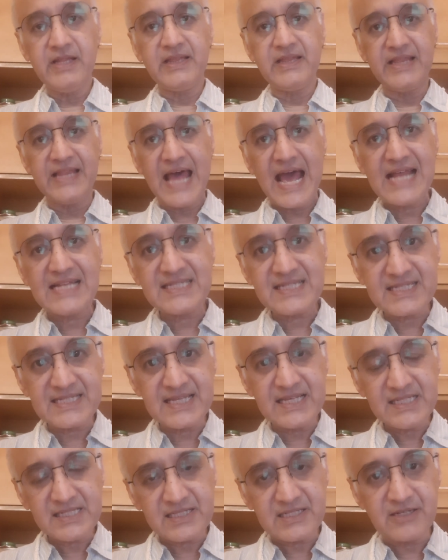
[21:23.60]
That
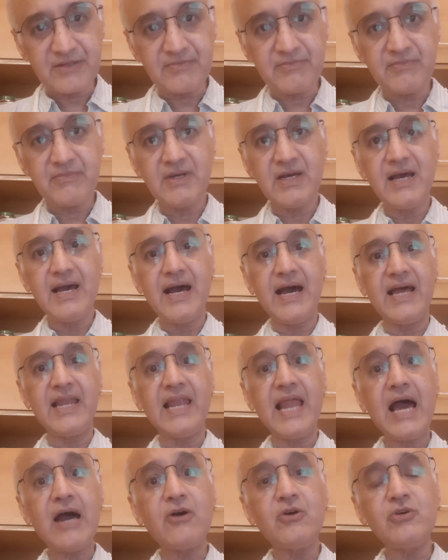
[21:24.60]
system
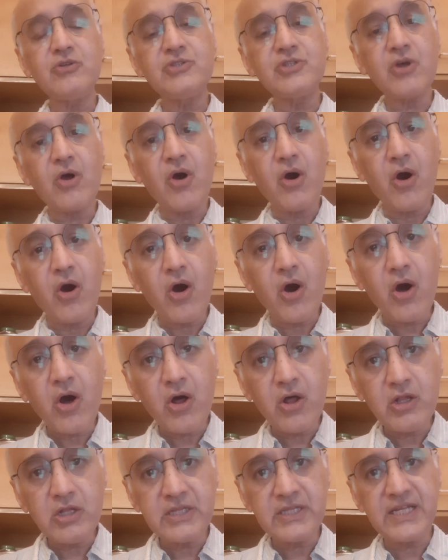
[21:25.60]
allows
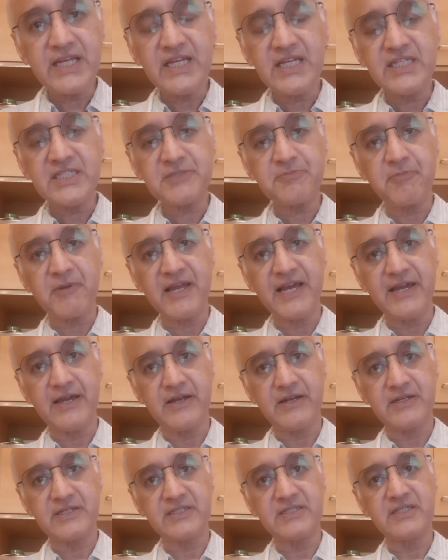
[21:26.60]
all these
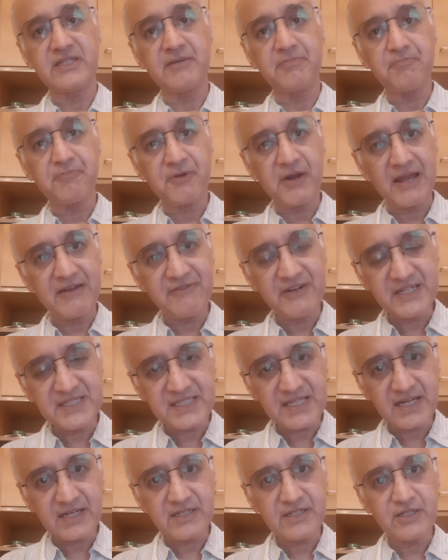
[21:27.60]
players, the private
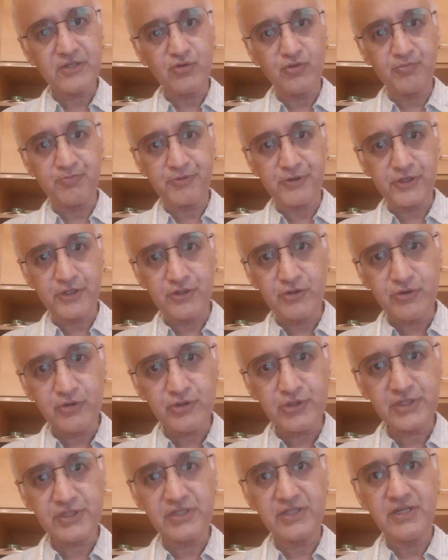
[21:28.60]
sector who
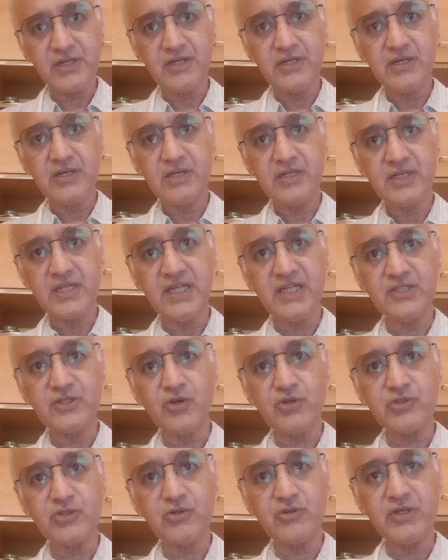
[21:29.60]
produce these
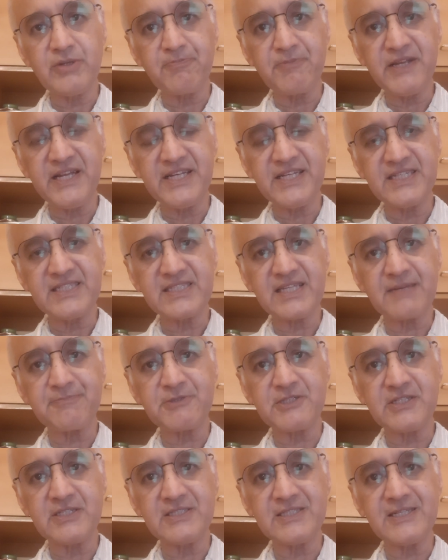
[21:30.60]
ozone depleting
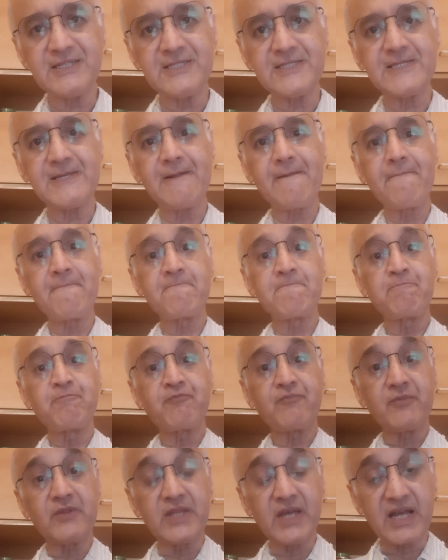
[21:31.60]
substances,
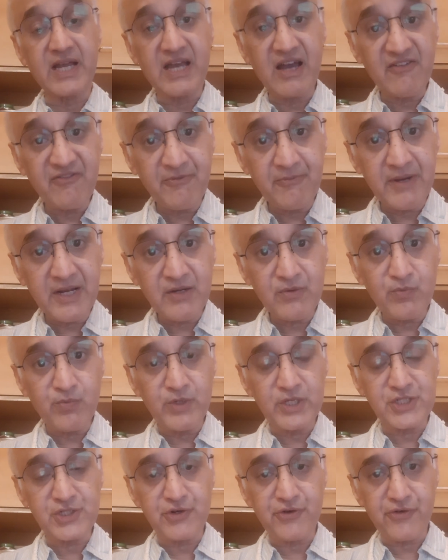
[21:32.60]
the government
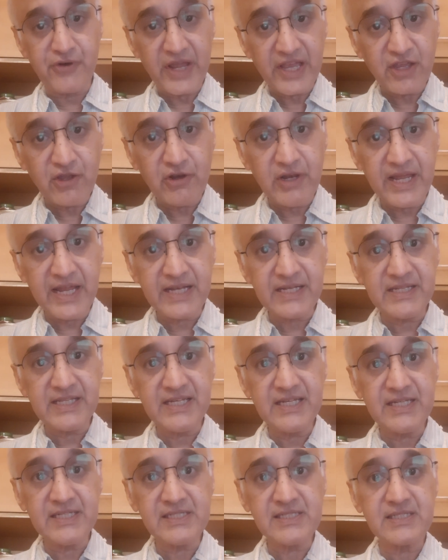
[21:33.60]
which regulate
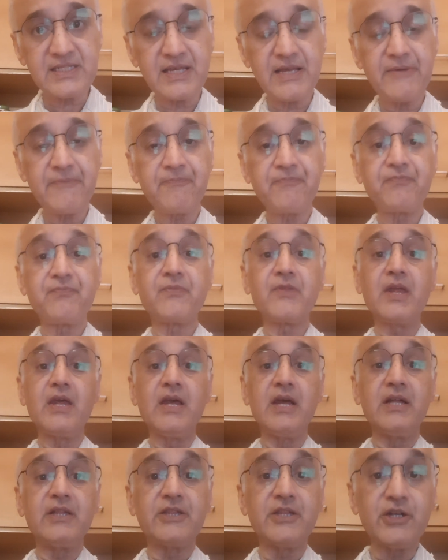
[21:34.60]
these,
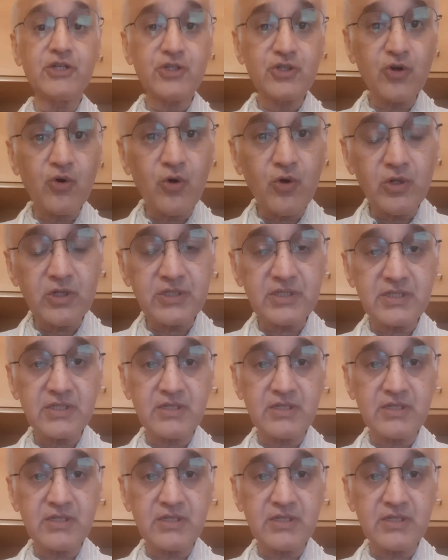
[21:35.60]
the toll